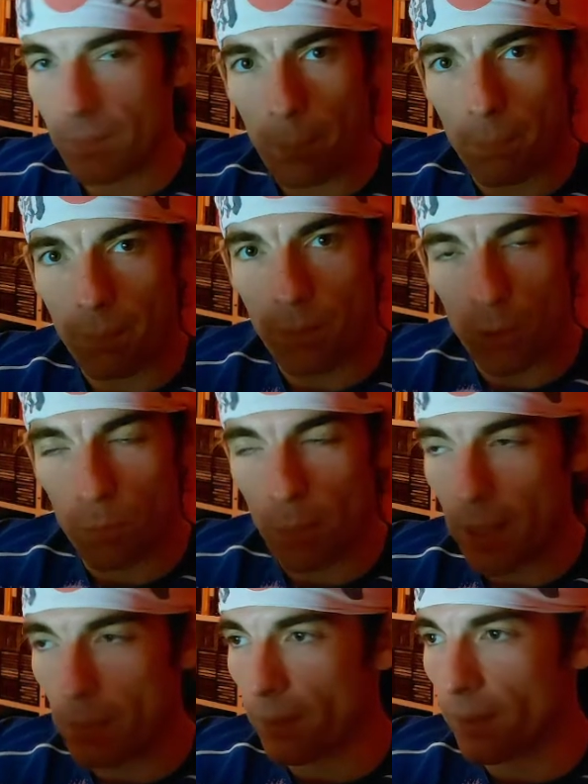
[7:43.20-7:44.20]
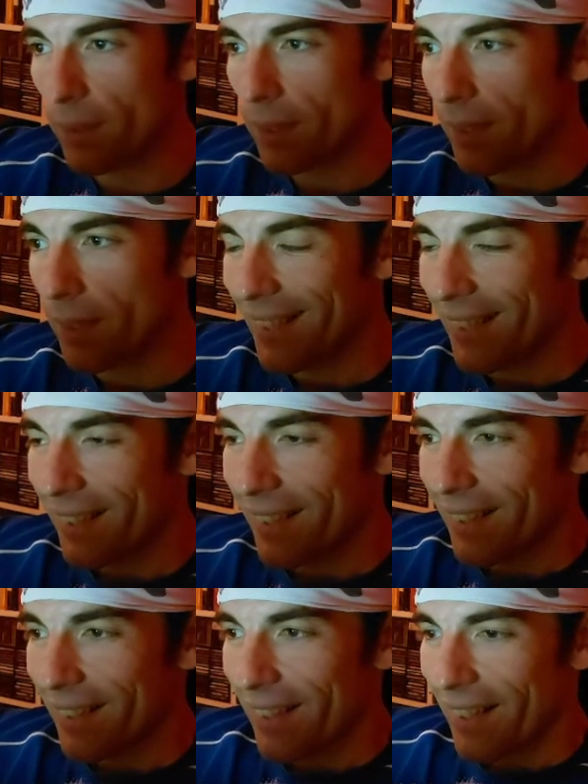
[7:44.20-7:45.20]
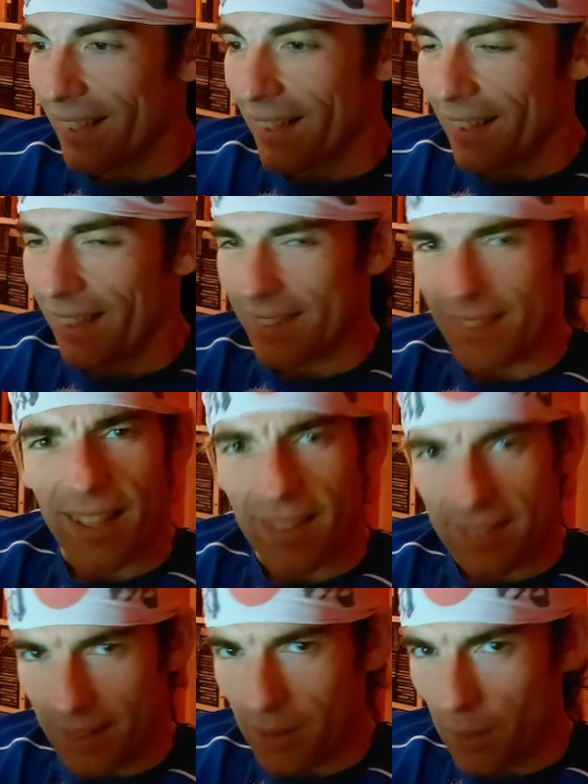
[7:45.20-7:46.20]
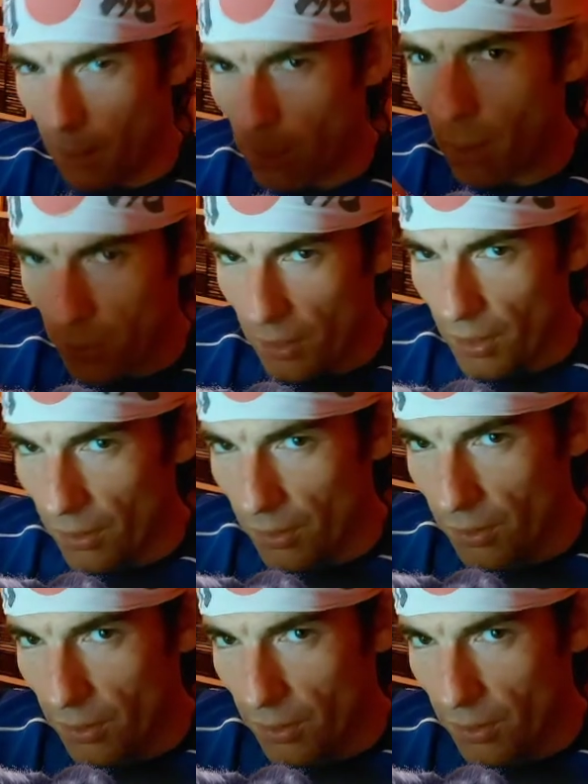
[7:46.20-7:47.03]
newspaper, had an article about this.